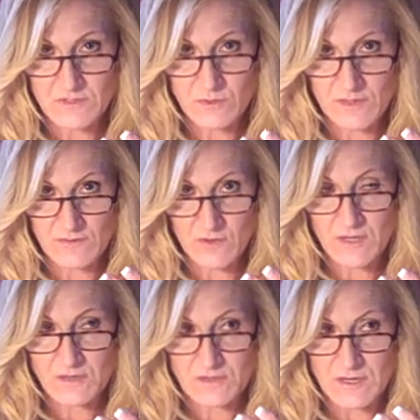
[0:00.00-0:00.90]
to liver
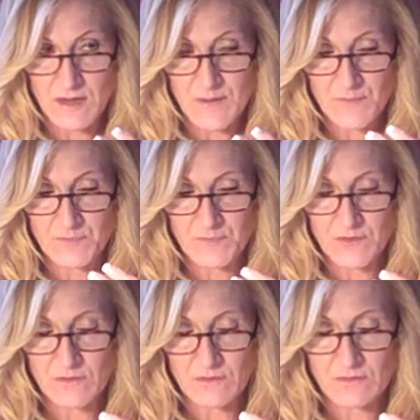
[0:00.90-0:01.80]
because
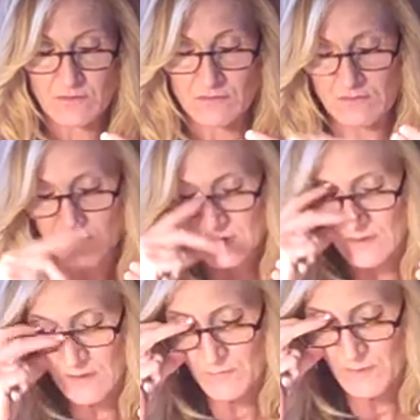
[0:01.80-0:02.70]

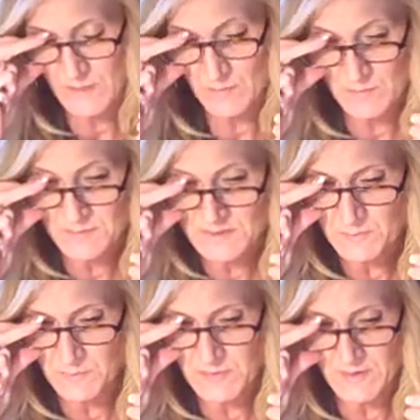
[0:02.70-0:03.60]
the bilirubin is